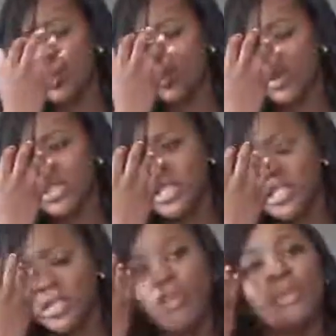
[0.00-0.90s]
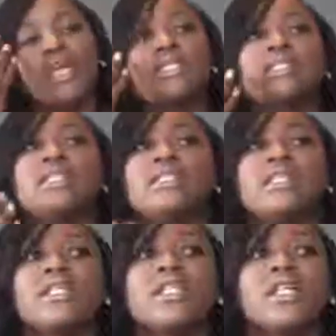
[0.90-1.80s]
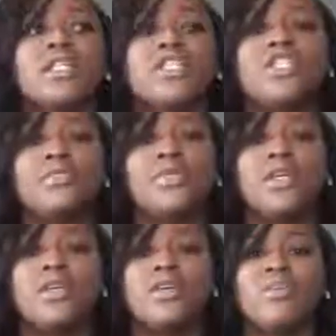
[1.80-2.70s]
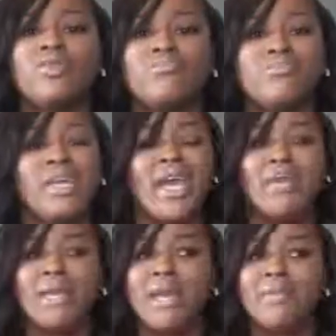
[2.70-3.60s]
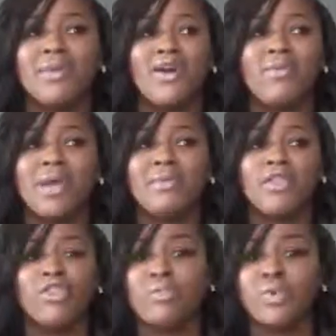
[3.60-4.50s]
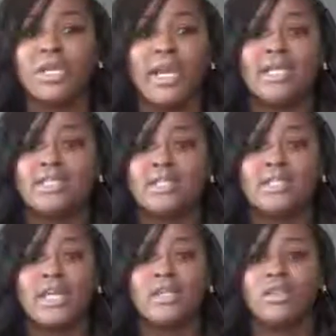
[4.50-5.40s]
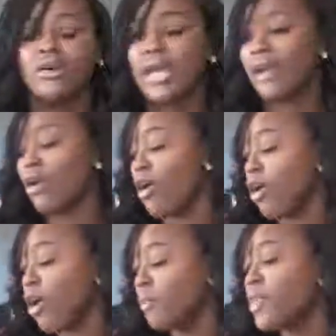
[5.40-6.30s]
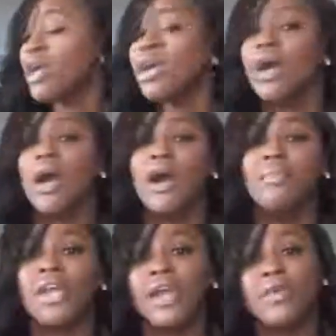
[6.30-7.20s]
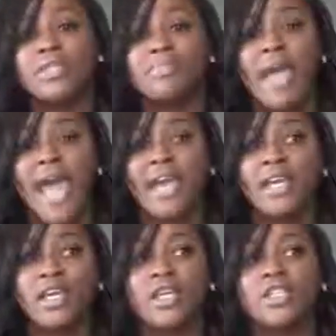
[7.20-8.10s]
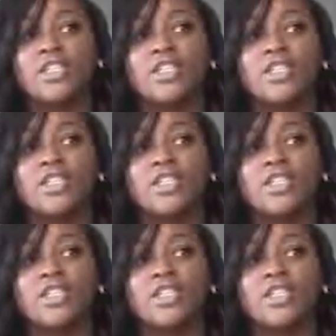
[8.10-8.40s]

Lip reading: Once they told me they sent it, shipping it came in about maybe 3 days. Didn't take long at all. The hair was packaged